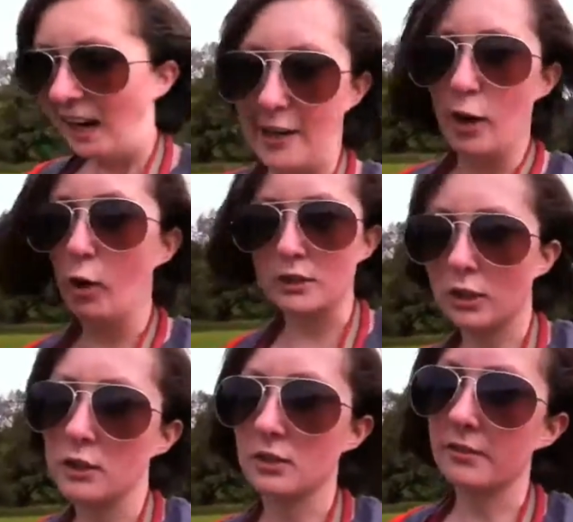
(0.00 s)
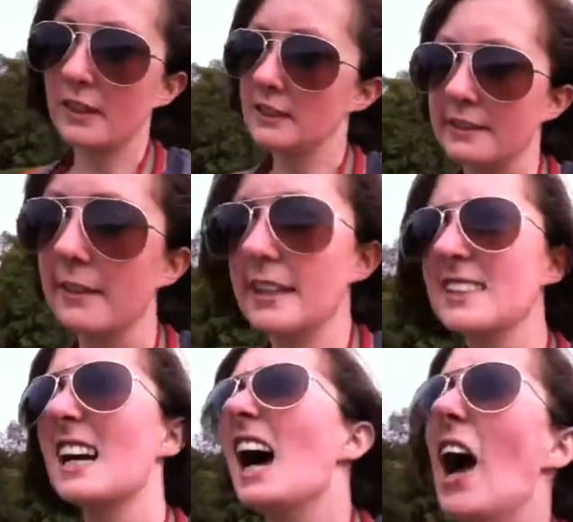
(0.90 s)
I know it's also very
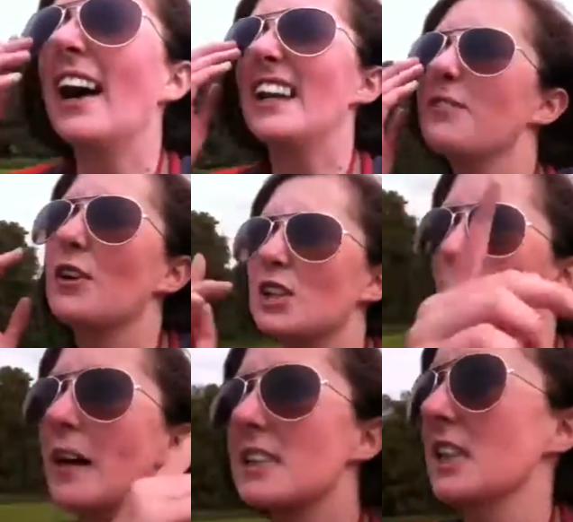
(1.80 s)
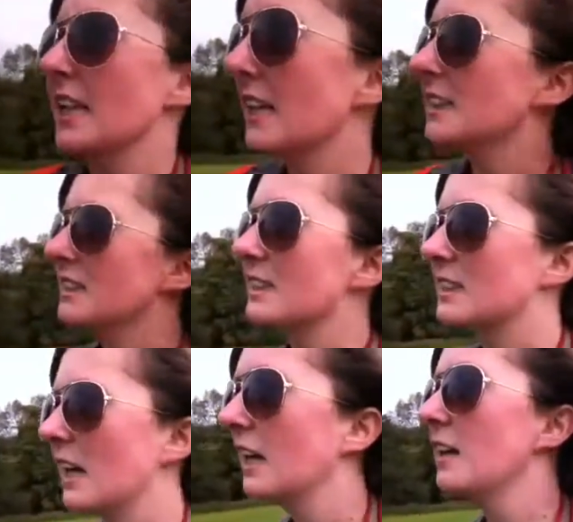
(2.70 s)
serious. Okay, the first question is...